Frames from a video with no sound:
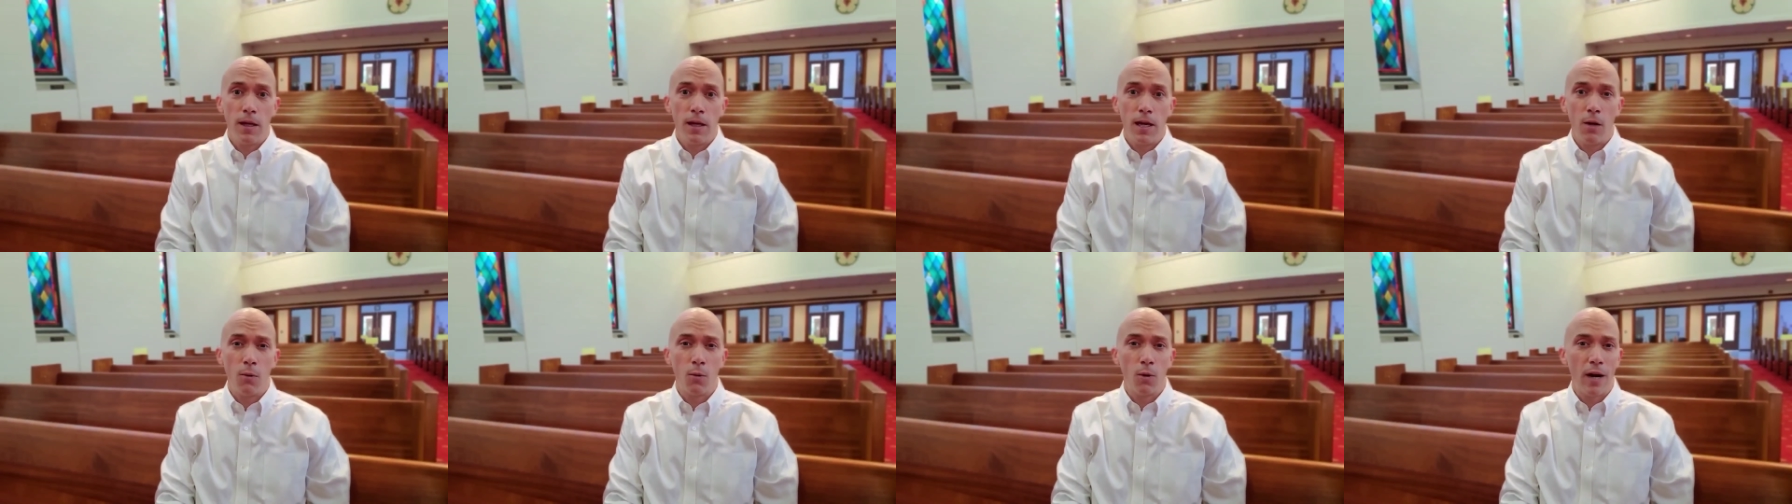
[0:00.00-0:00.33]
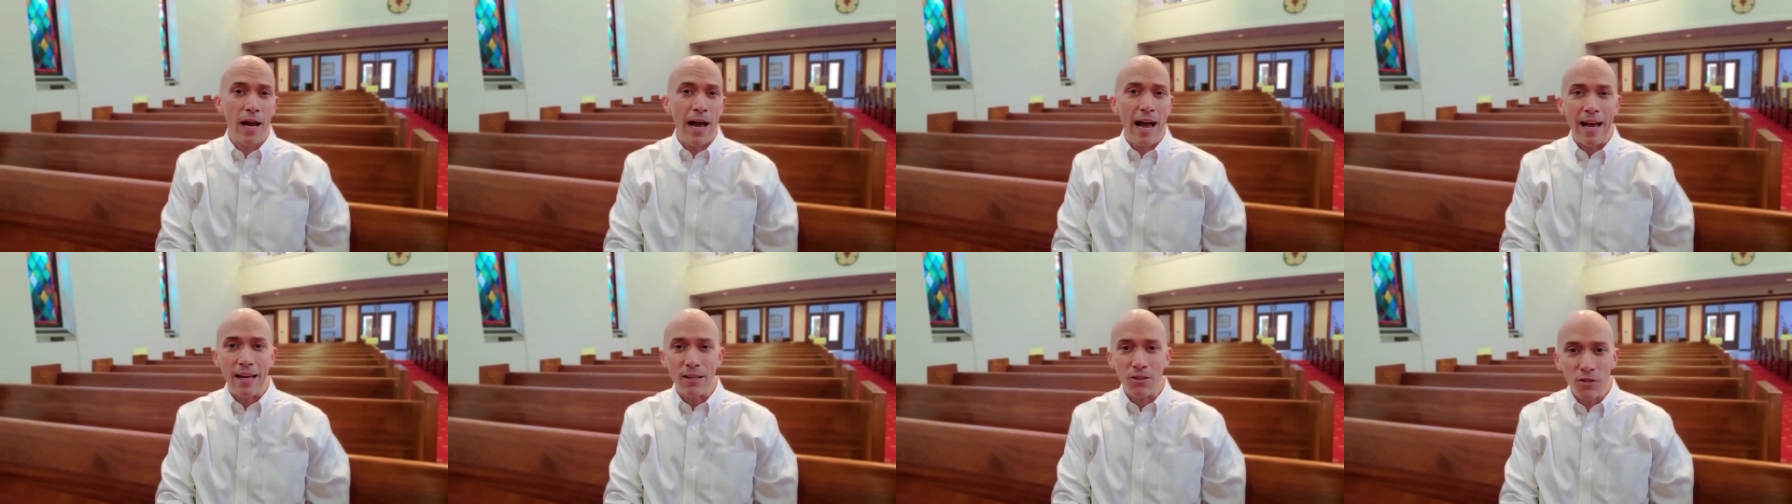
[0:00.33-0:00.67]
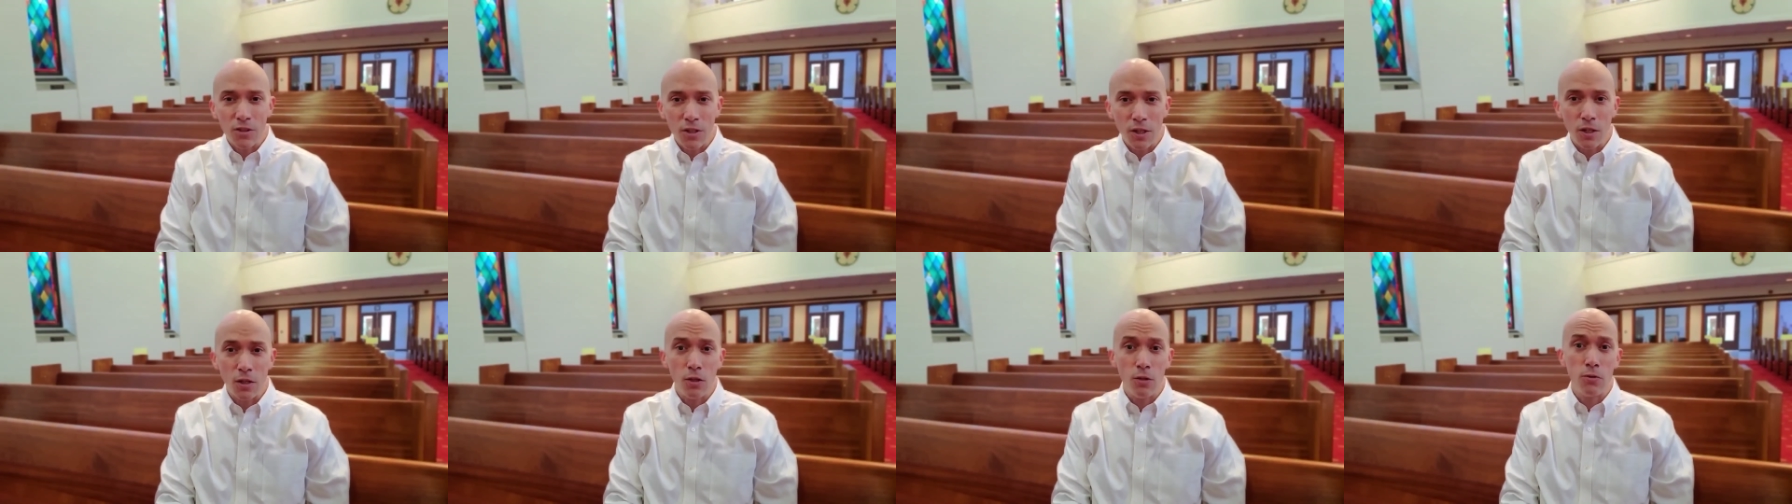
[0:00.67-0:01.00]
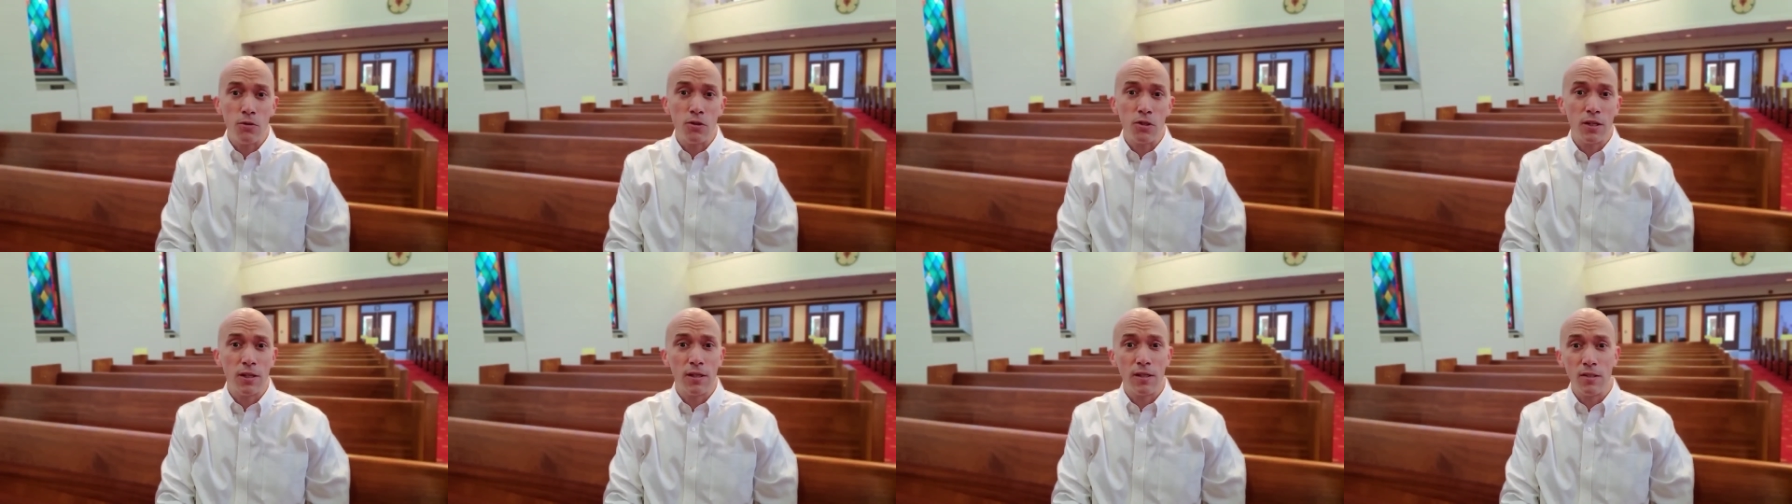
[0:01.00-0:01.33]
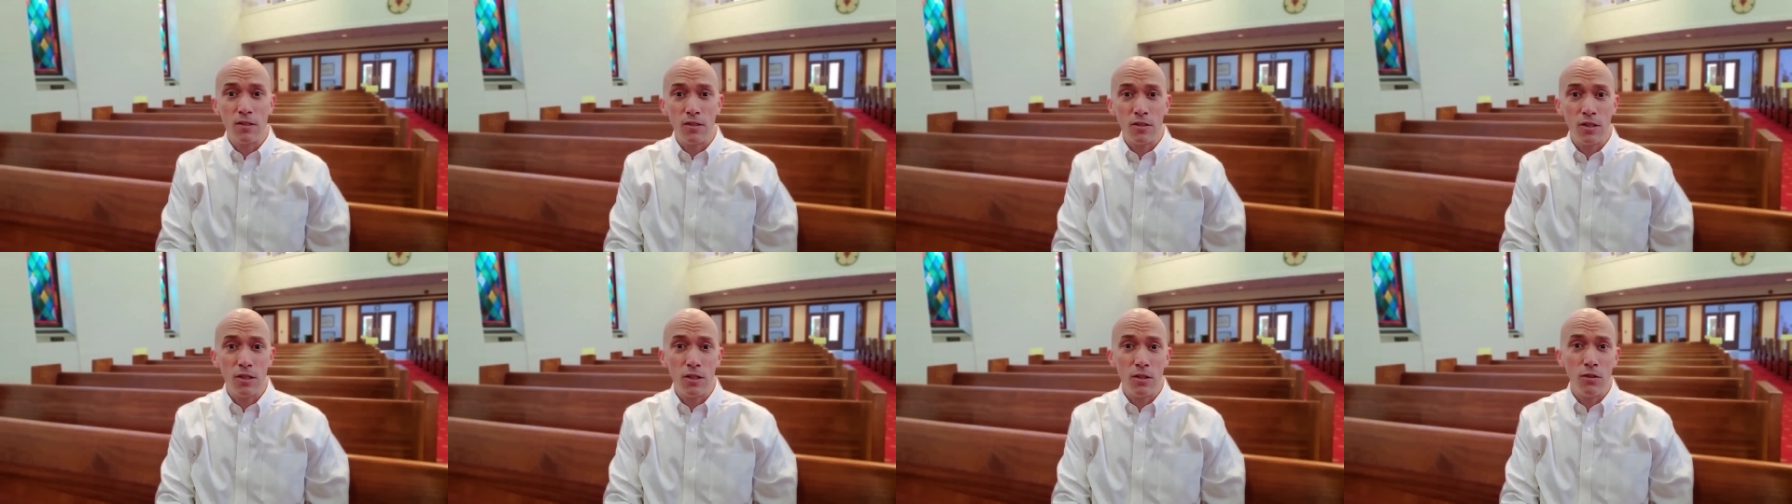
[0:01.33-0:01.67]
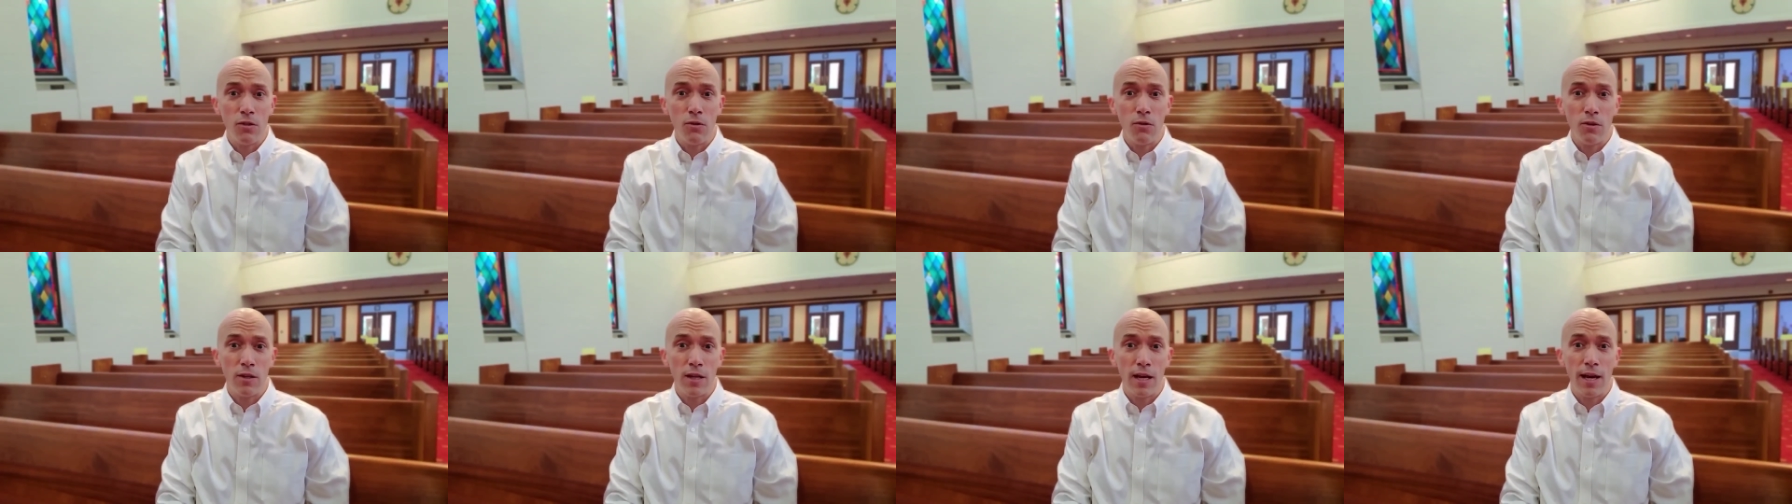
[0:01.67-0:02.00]
and we're asking you to
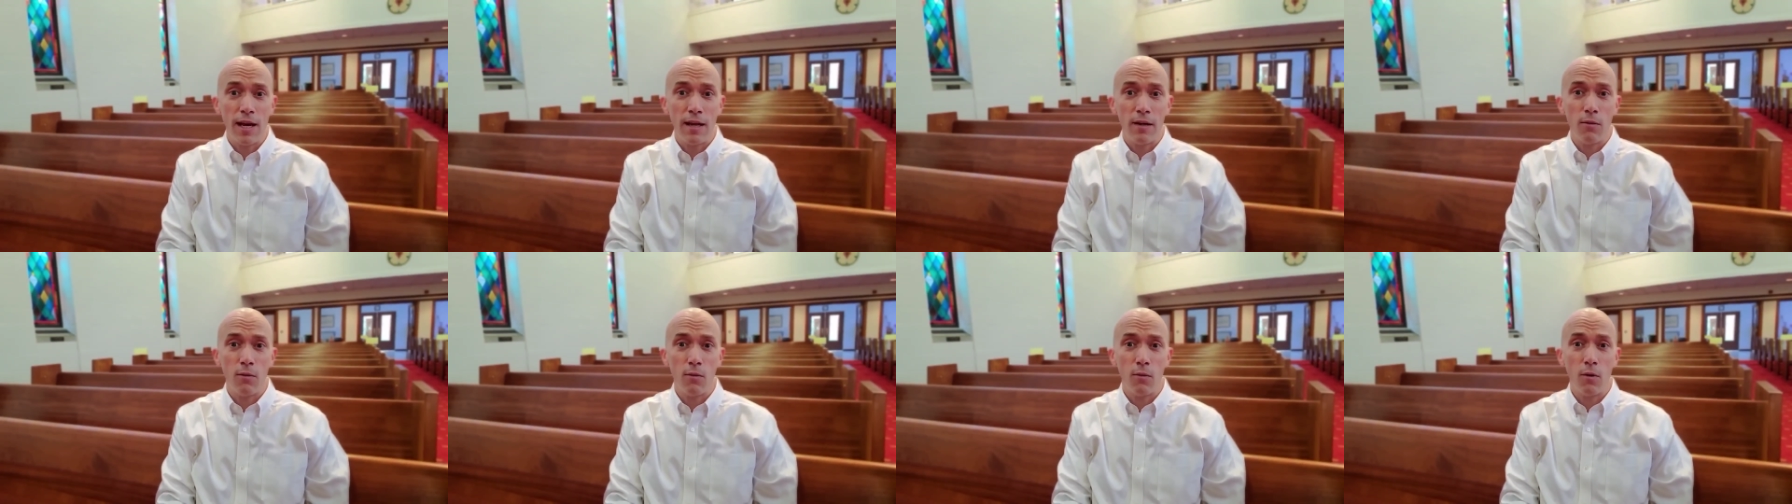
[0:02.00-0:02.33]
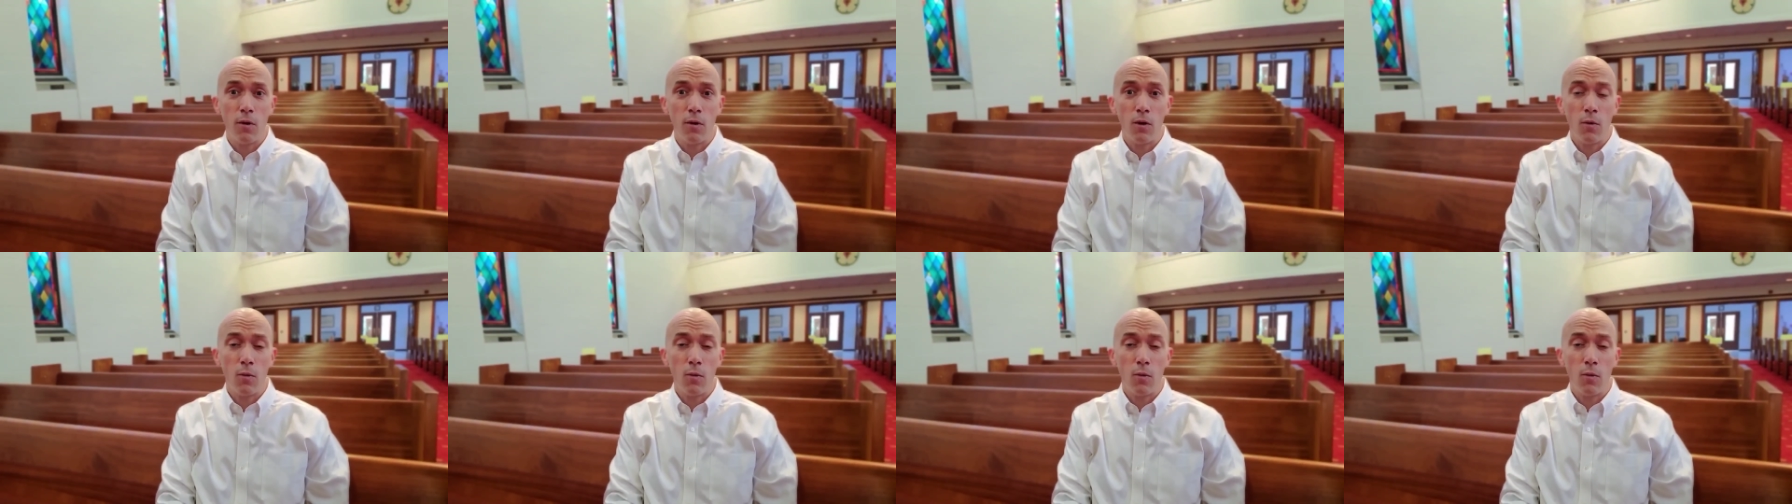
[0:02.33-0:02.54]
continue that